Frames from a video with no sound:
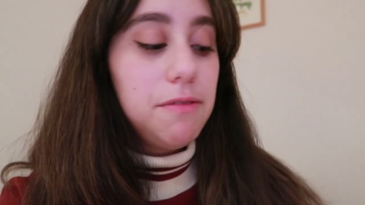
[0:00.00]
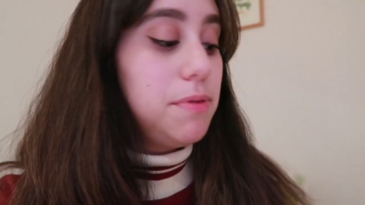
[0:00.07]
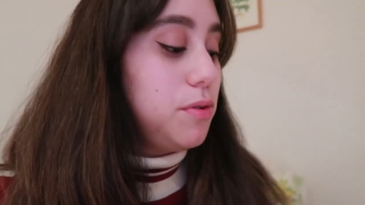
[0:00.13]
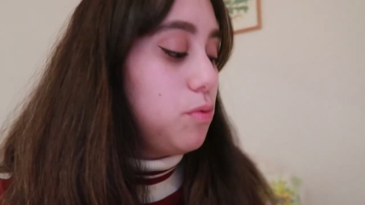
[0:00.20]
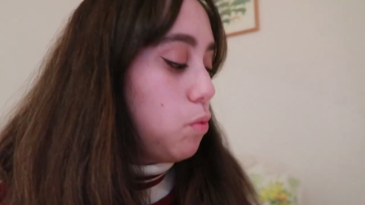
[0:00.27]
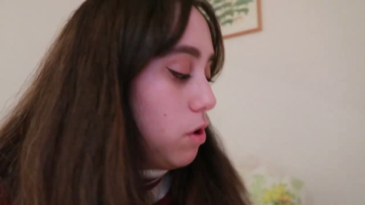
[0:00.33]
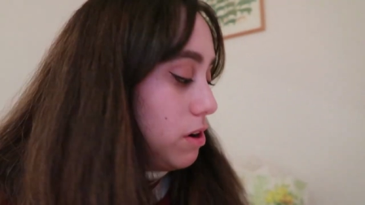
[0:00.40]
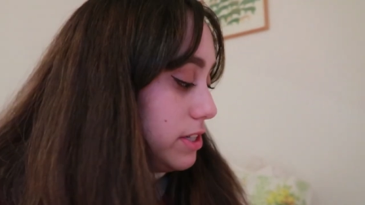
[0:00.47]
I've
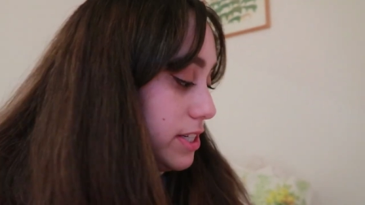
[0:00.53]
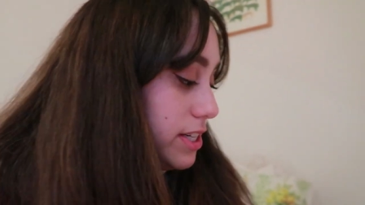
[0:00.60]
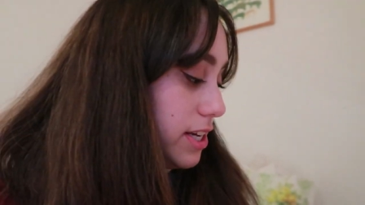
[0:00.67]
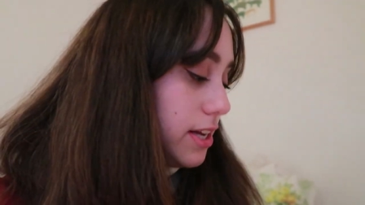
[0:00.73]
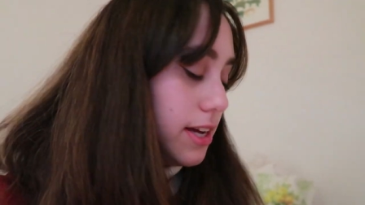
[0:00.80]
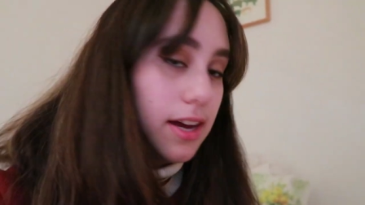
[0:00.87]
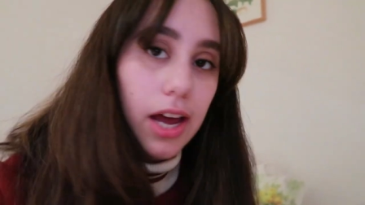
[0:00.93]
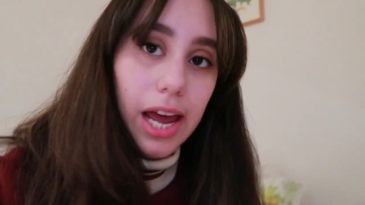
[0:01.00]
been
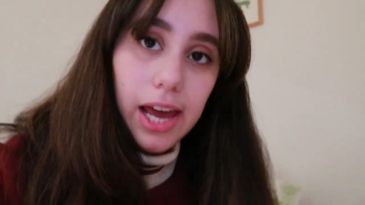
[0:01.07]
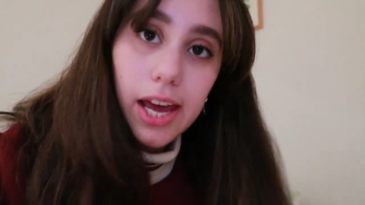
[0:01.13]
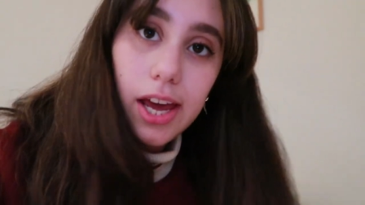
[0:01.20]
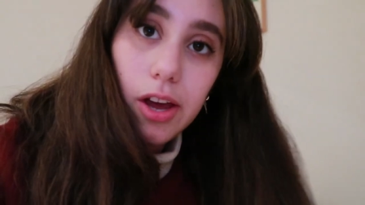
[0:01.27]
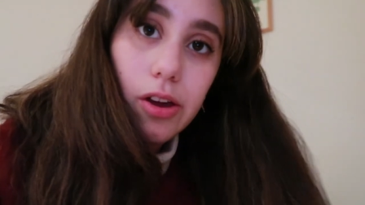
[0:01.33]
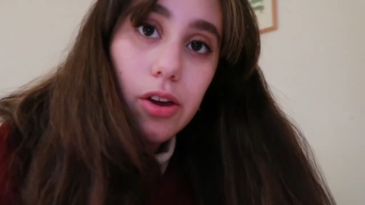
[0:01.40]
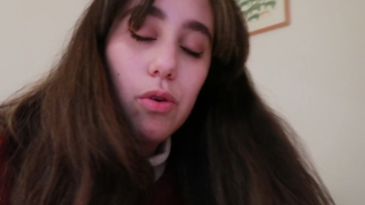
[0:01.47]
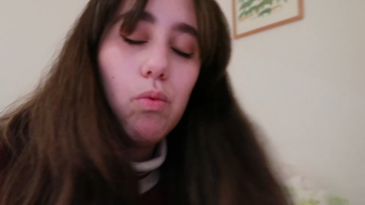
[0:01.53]
wanting
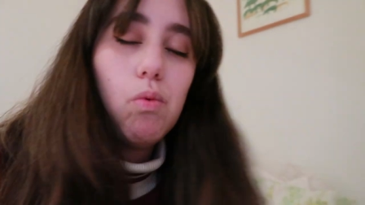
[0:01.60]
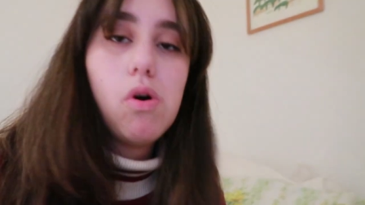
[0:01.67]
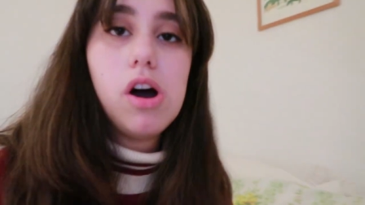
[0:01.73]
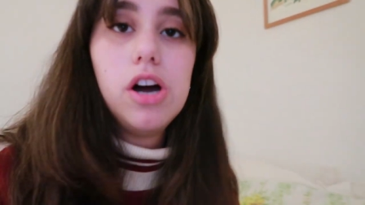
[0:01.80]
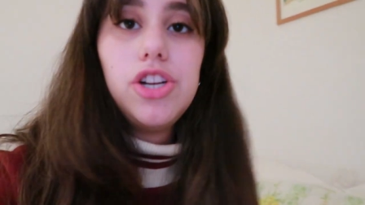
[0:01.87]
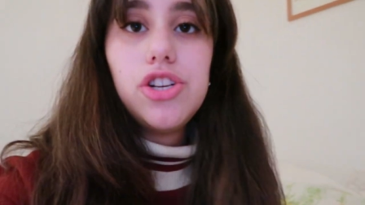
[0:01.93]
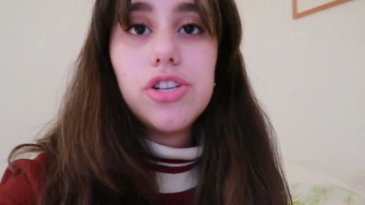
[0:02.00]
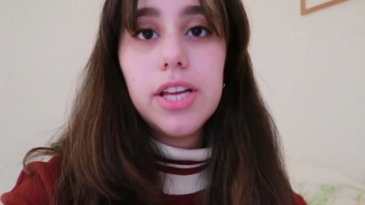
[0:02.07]
a
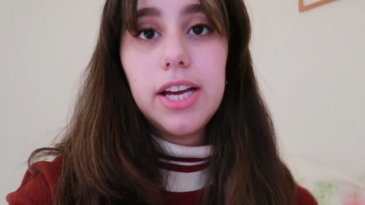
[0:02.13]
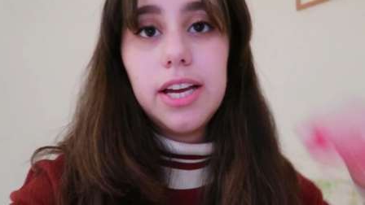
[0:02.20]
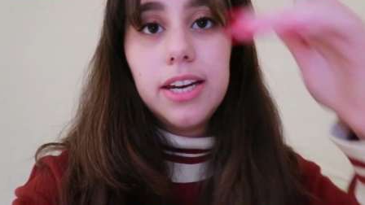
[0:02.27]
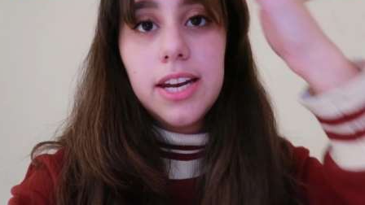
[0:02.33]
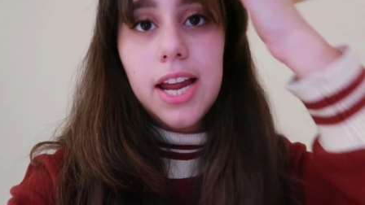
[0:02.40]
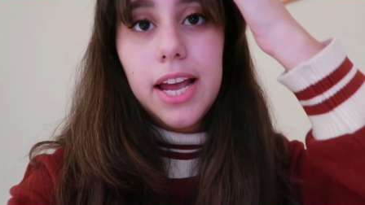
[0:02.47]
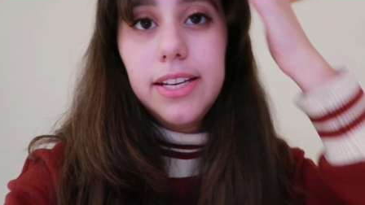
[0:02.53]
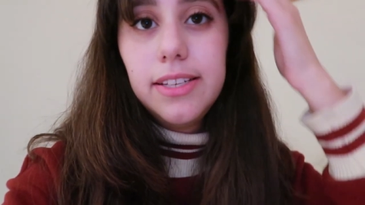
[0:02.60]
watch, like a
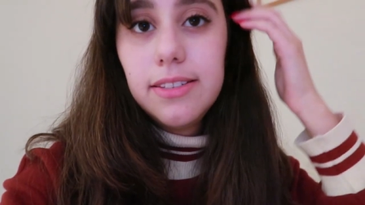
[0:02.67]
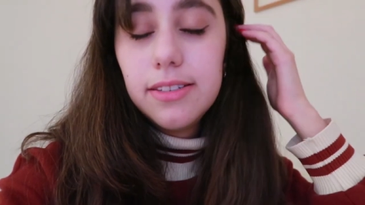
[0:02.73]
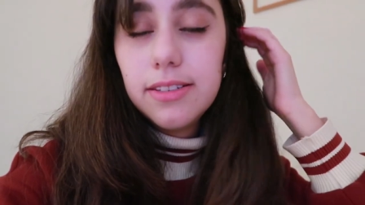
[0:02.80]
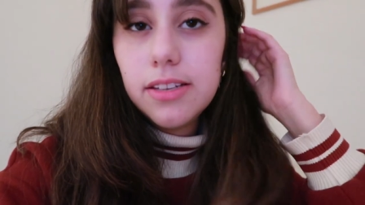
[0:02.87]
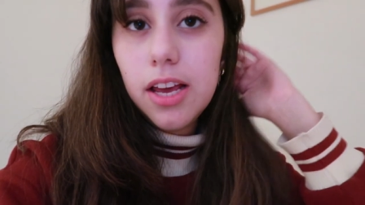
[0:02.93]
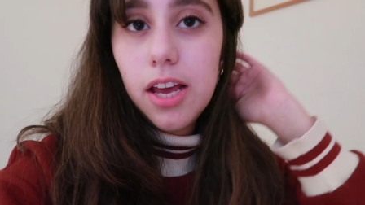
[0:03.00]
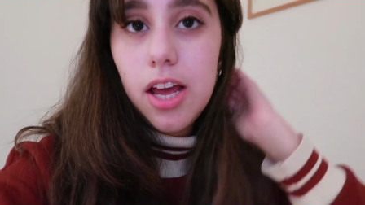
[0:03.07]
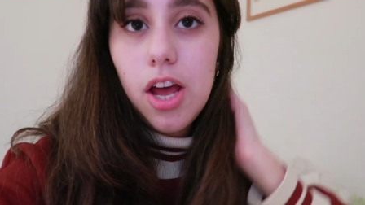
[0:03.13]

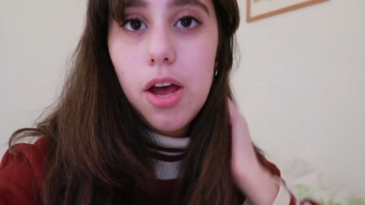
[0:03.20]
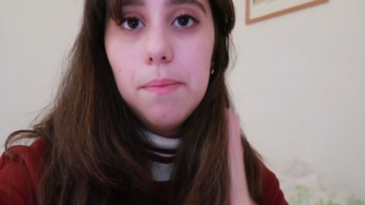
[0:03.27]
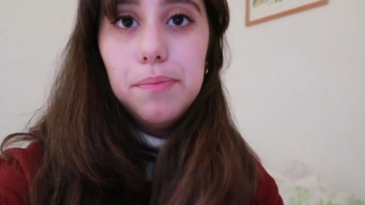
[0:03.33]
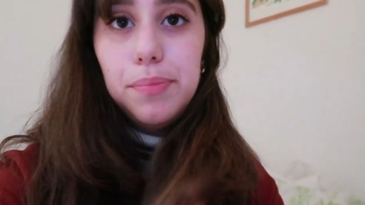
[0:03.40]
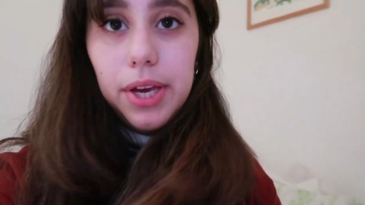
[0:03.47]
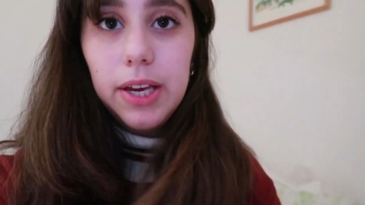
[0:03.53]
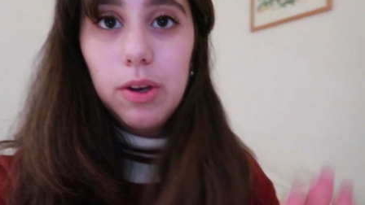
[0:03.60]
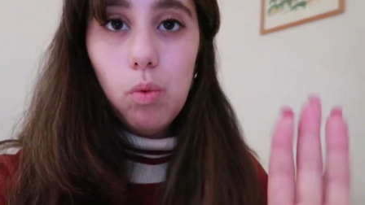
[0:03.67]
nice
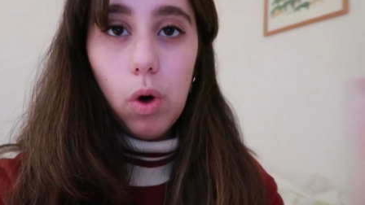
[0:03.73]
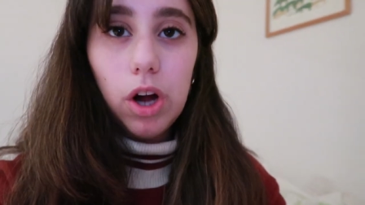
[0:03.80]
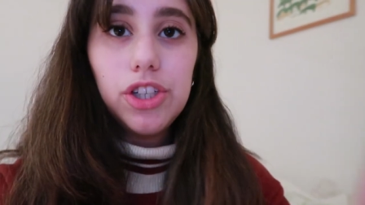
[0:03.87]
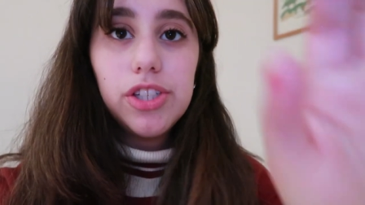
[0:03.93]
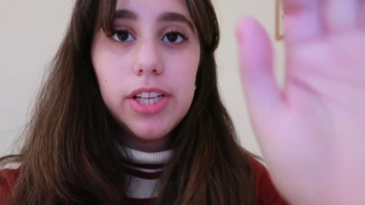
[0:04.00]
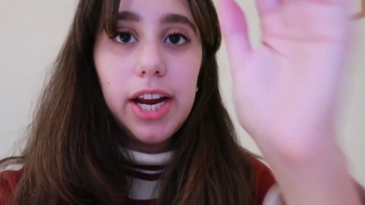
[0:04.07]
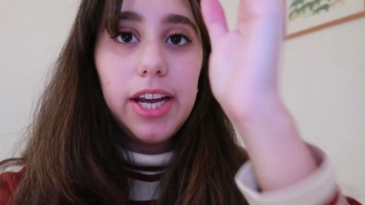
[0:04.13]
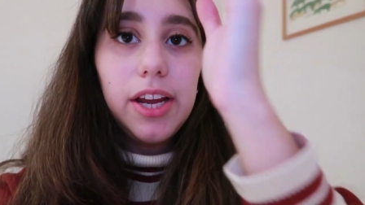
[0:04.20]
big
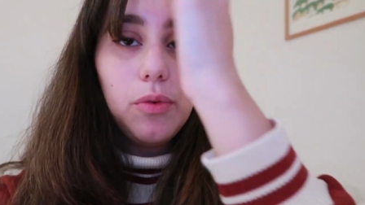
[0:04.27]
watch that I